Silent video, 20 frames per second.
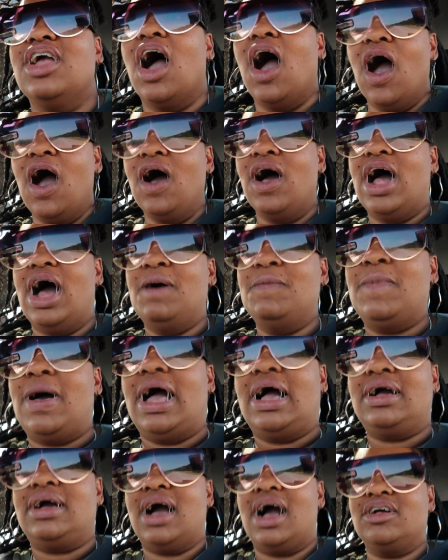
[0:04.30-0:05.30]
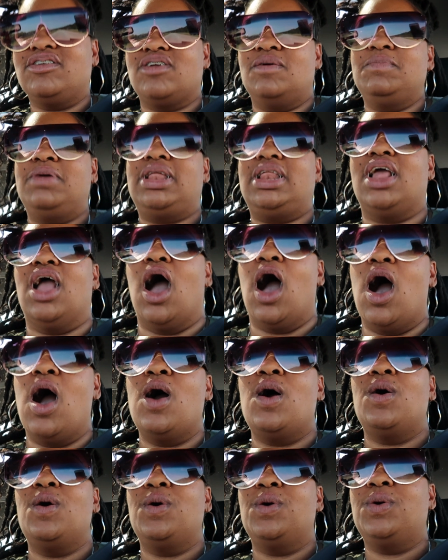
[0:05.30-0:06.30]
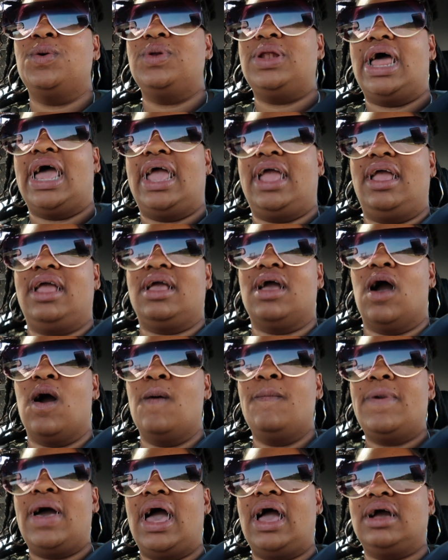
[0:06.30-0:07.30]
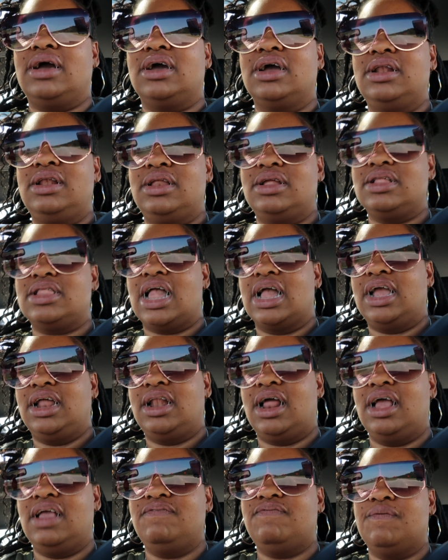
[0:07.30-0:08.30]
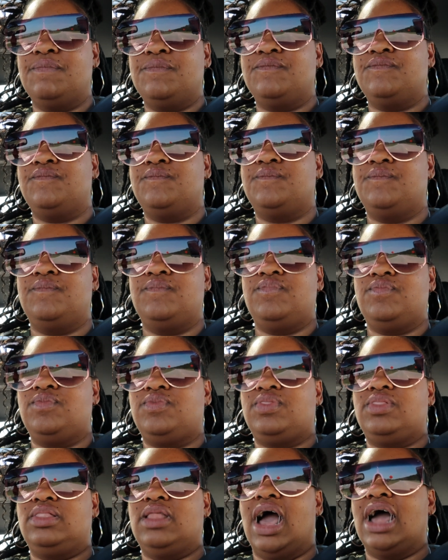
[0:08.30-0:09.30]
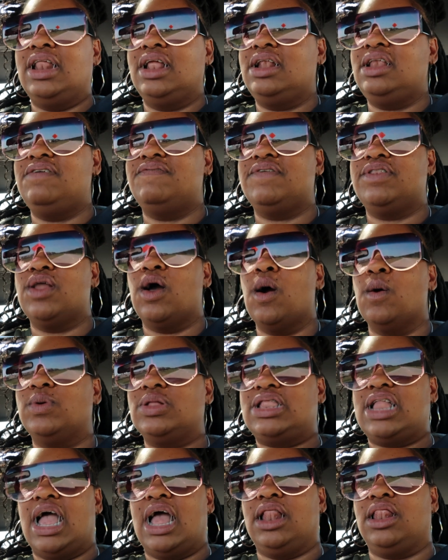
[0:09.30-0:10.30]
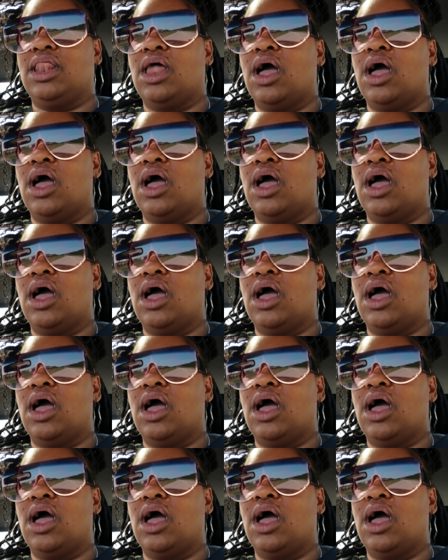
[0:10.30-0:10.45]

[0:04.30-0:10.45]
y'all, oh my gosh, I'm getting old. Like, oh my goodness. I cannot even, I didn't even know it was that